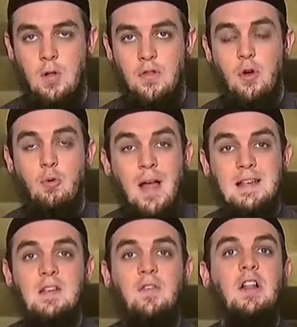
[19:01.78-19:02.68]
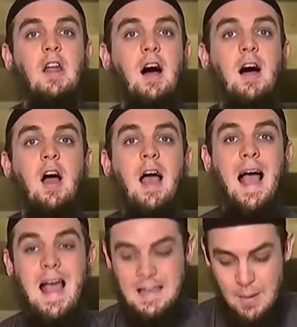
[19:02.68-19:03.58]
The right of Allah.
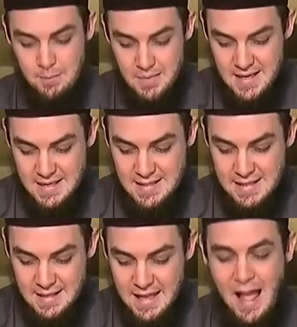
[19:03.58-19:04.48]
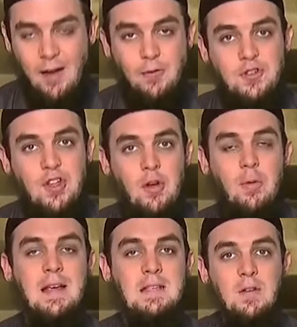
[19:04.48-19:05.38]
And immediately after the
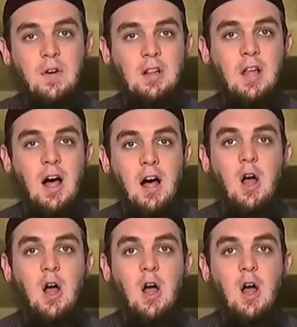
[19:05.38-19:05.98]
right of Allah,